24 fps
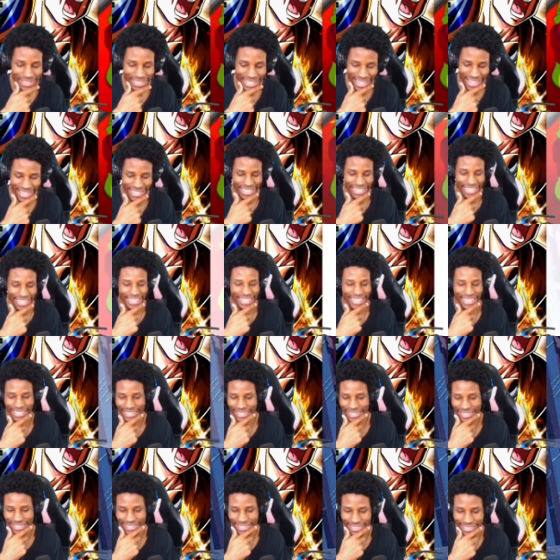No, no, no, no, no,
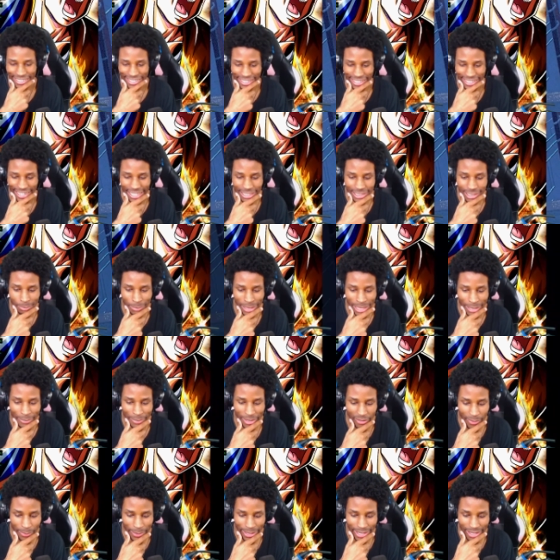no, no, no, no. I just blame
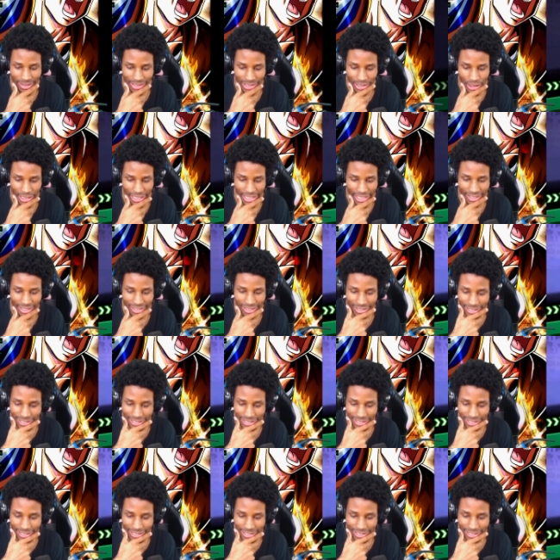everybody else in chat.